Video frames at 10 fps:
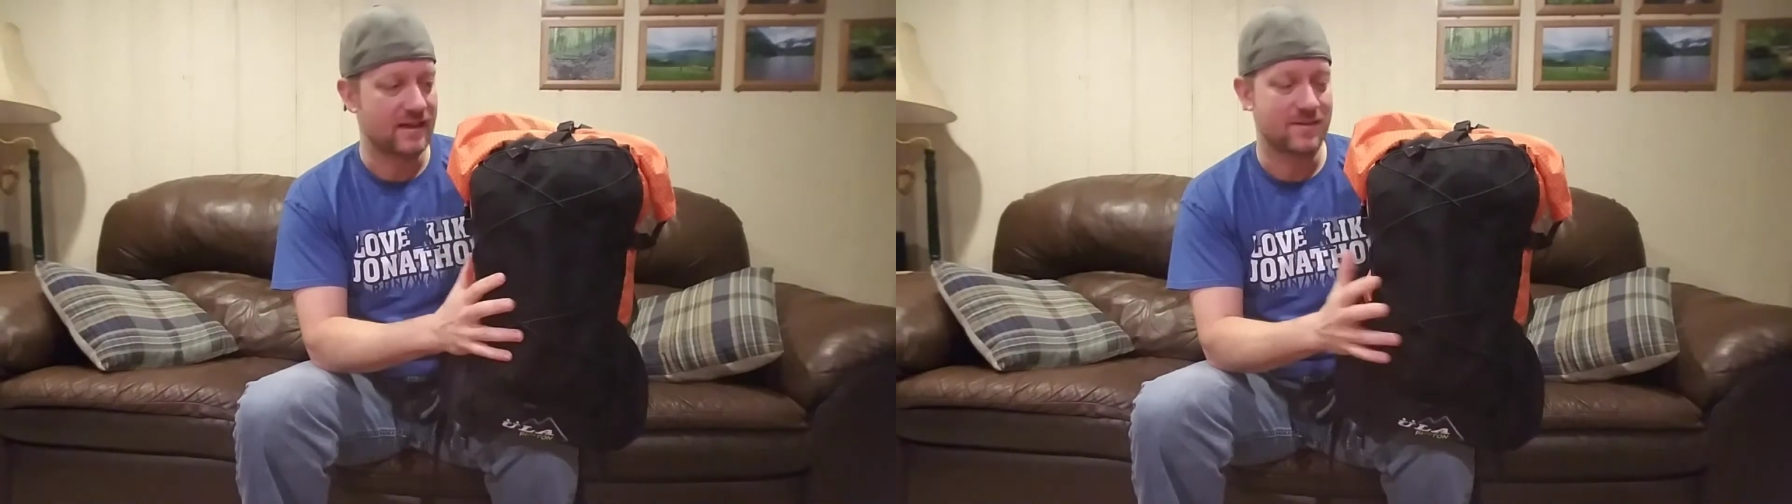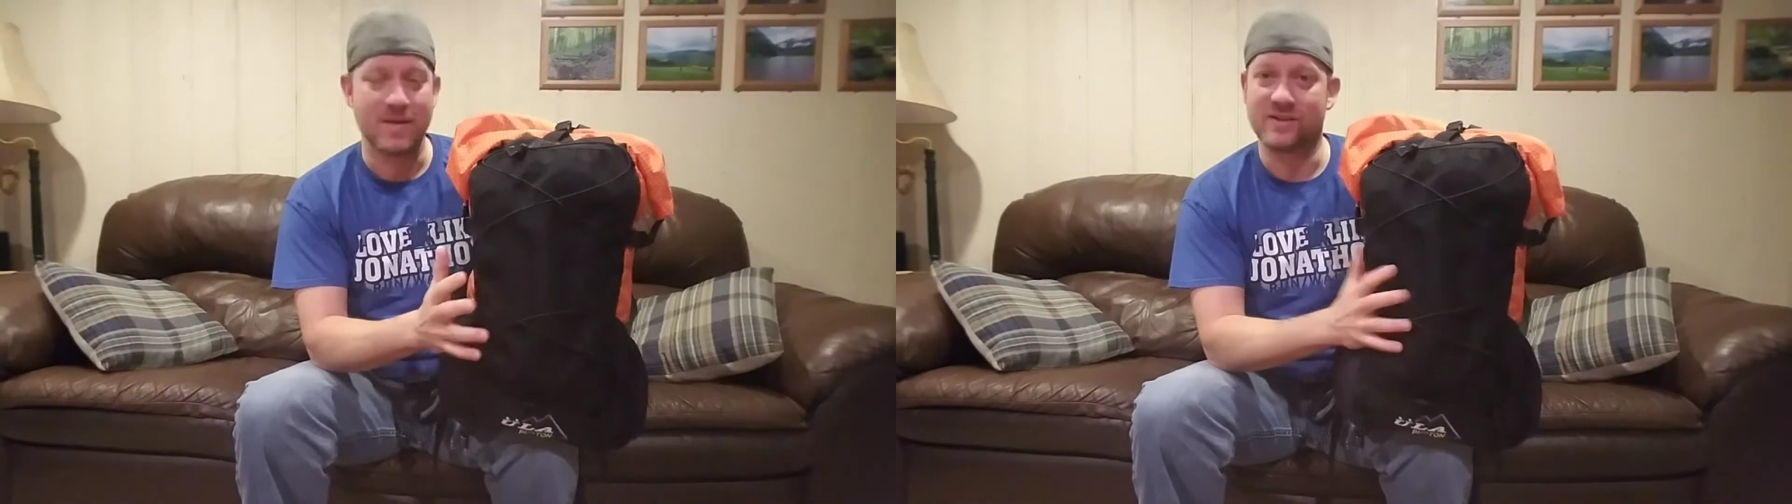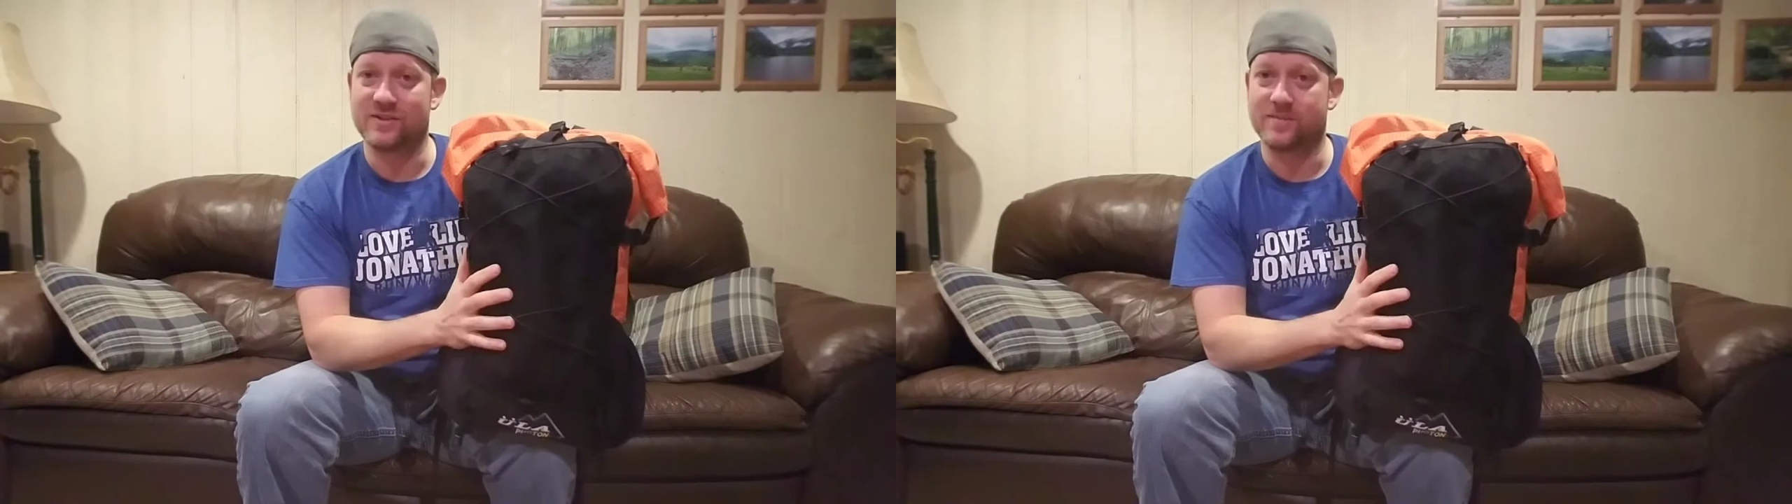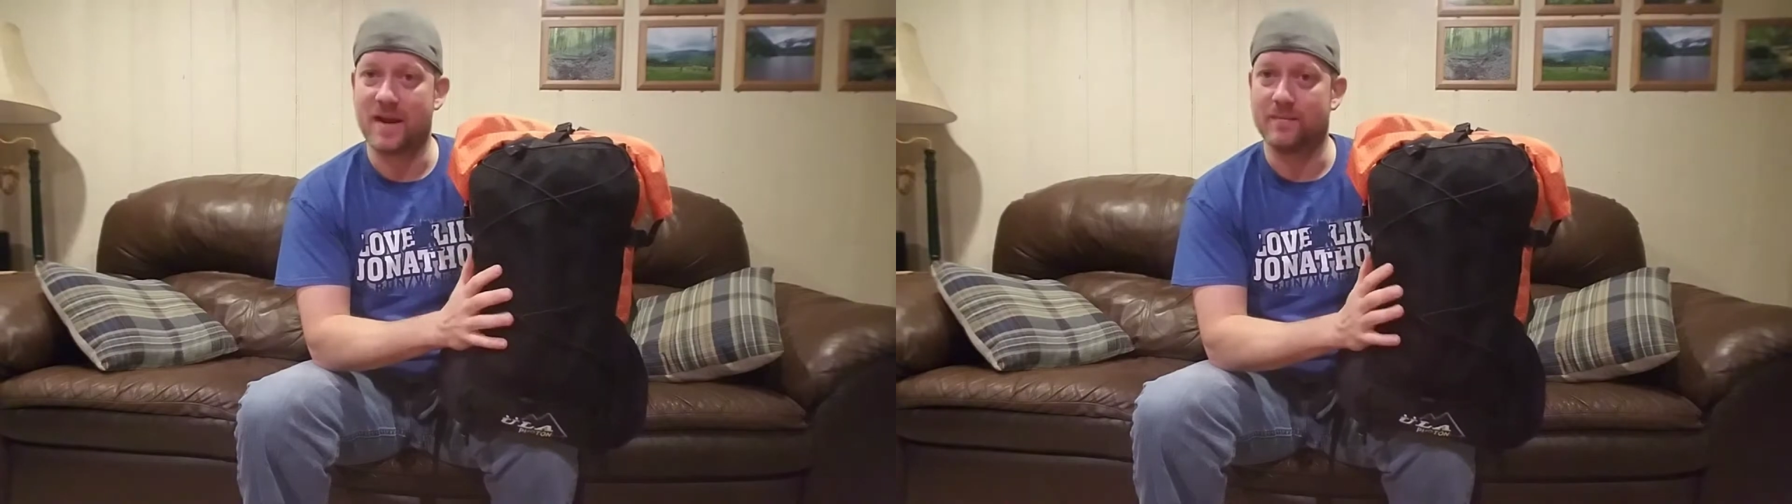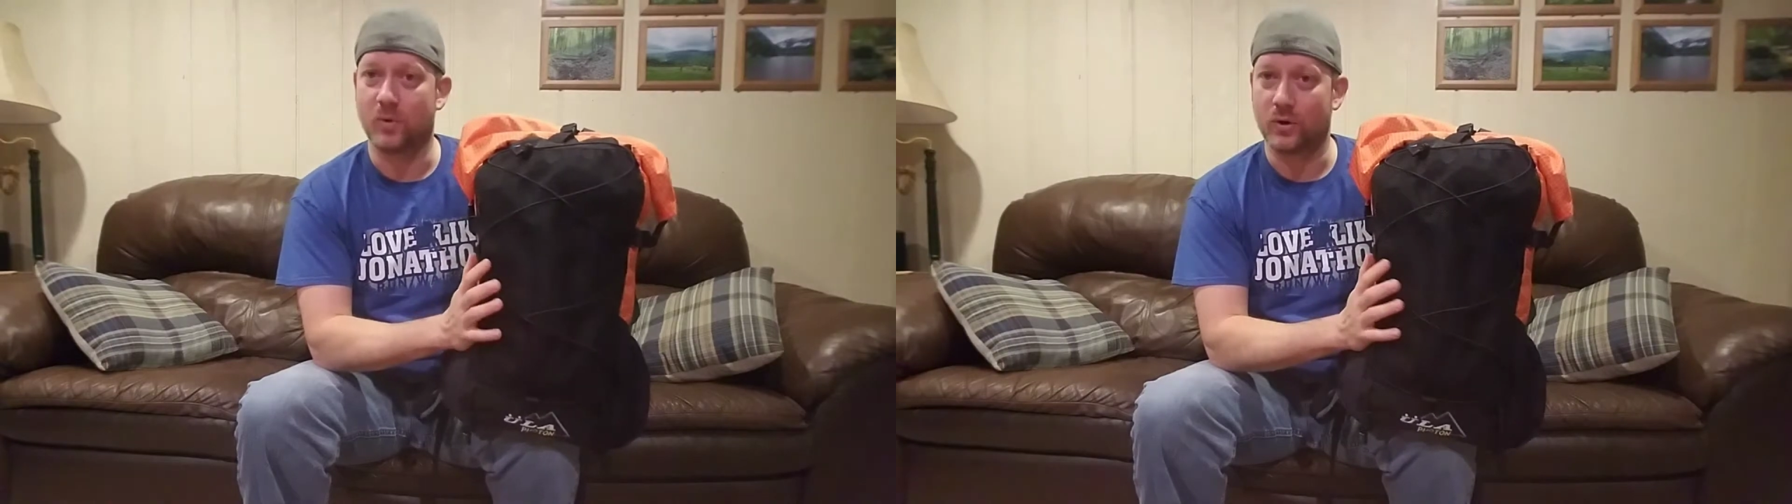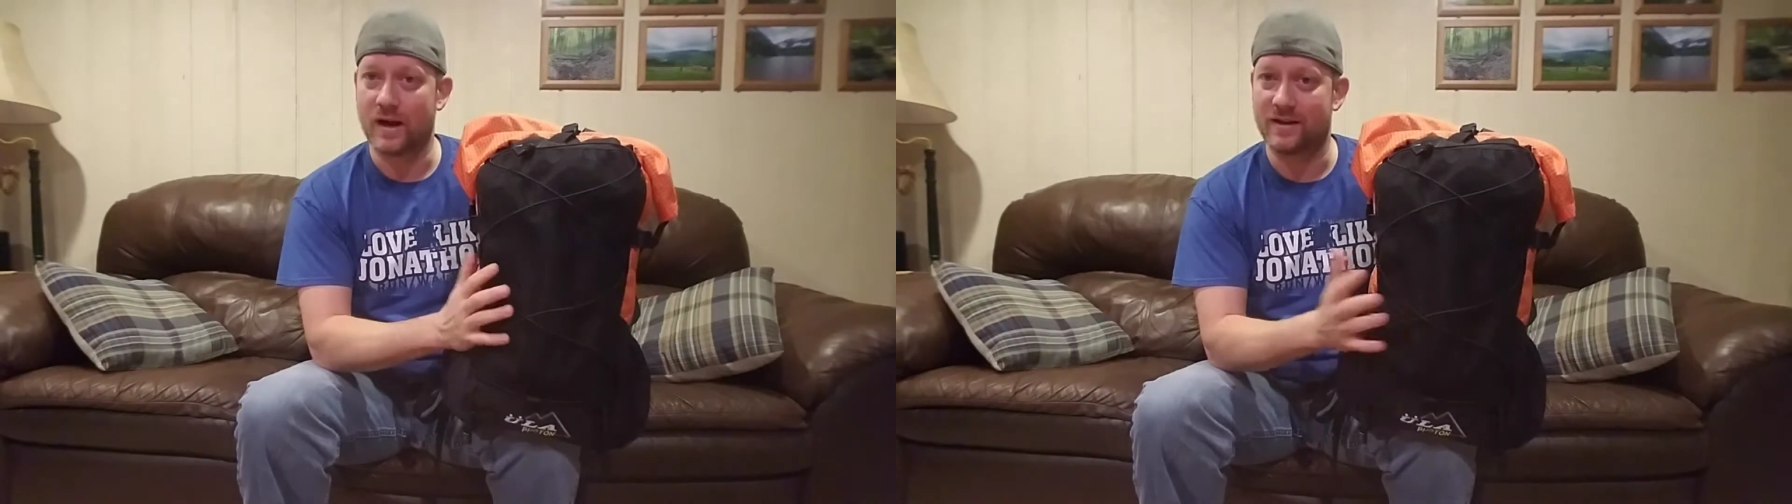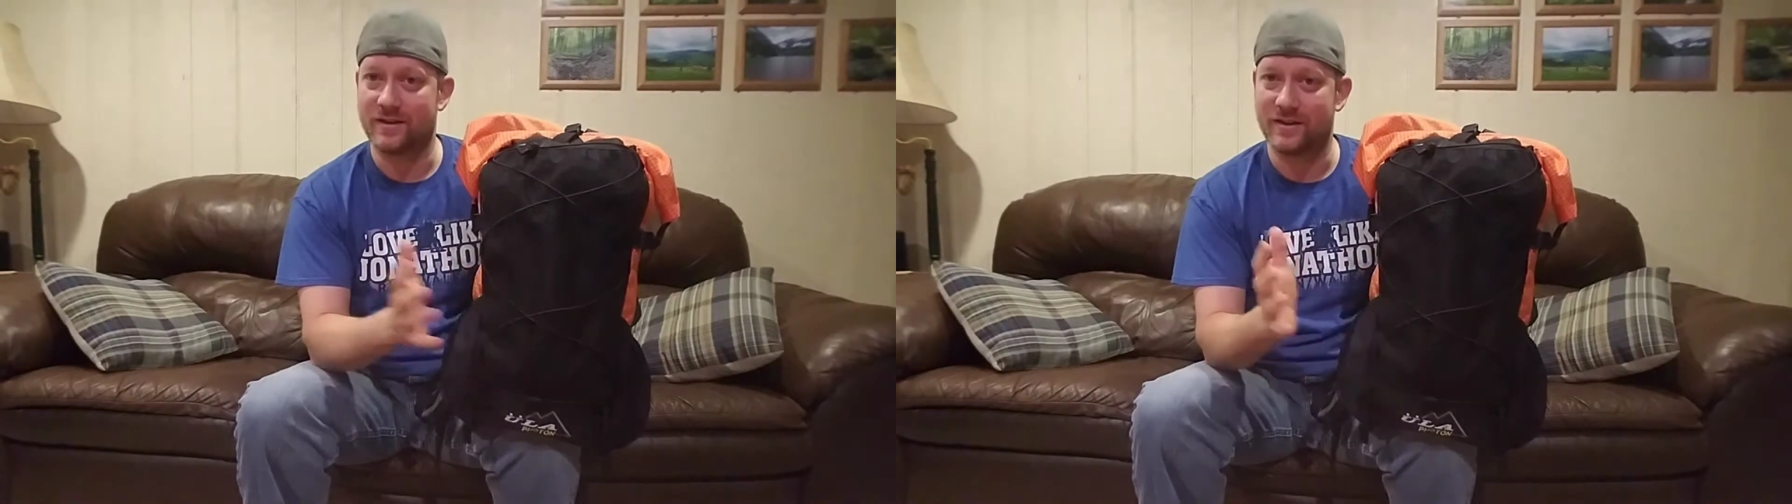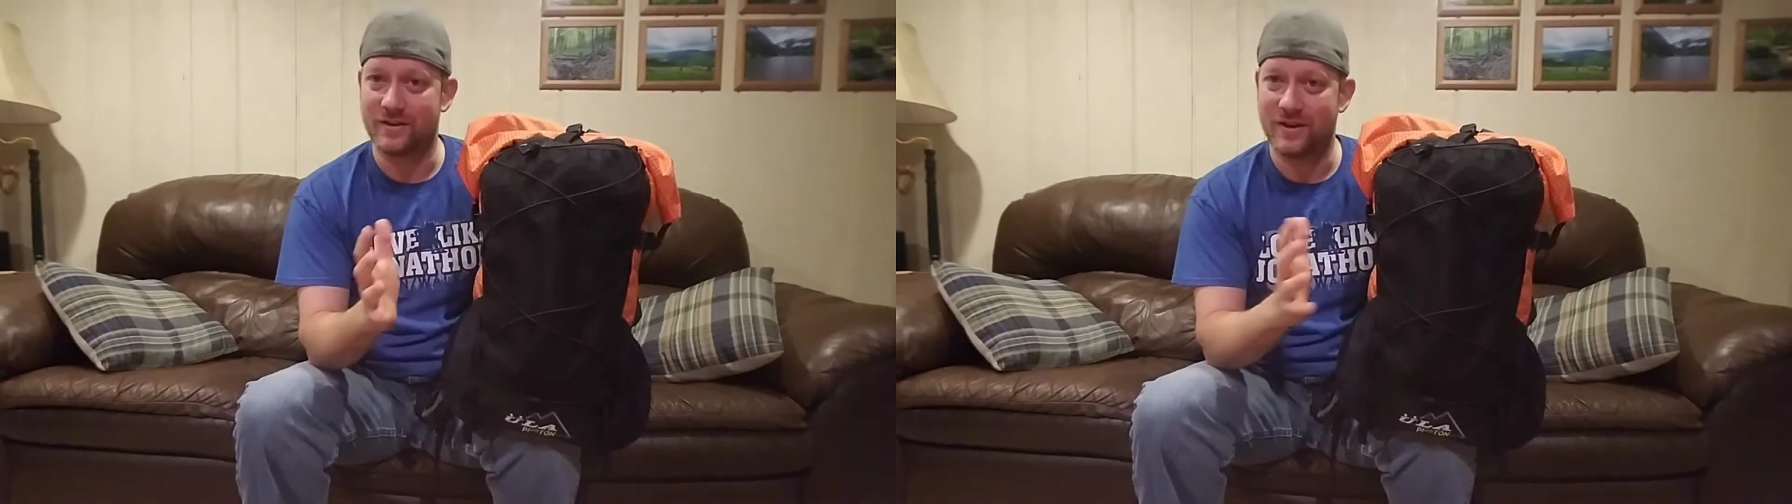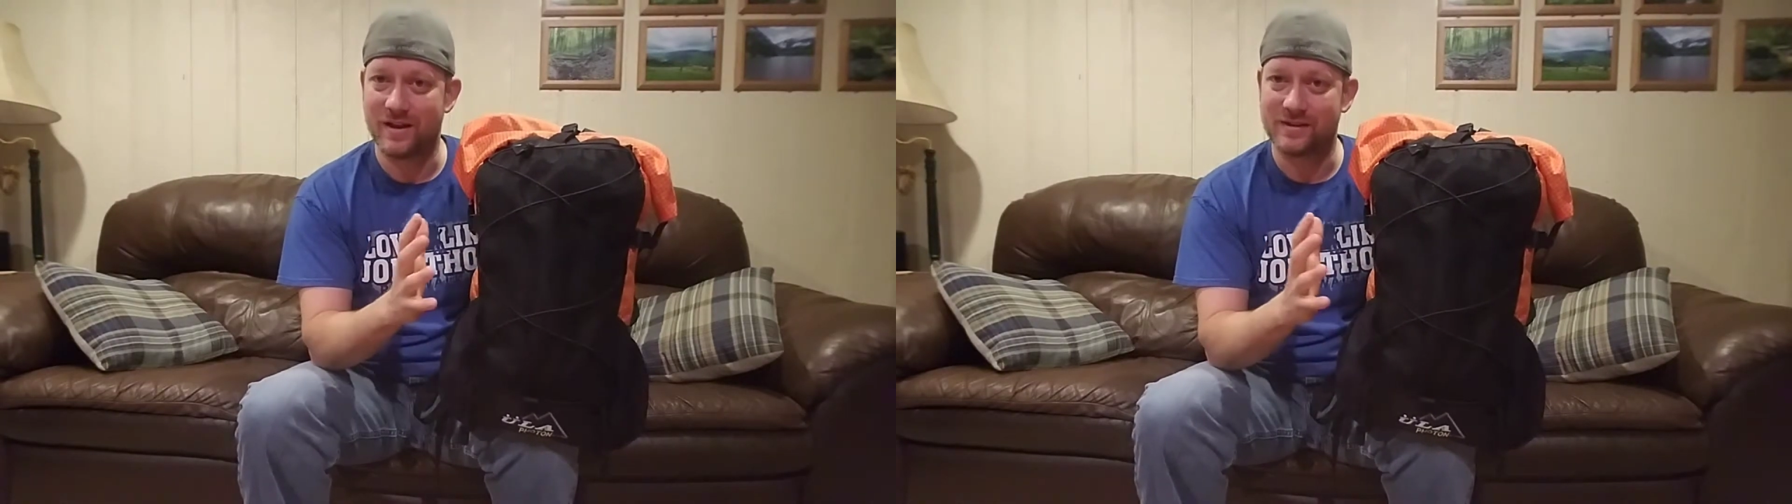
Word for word: Not to mention, it's made more out of the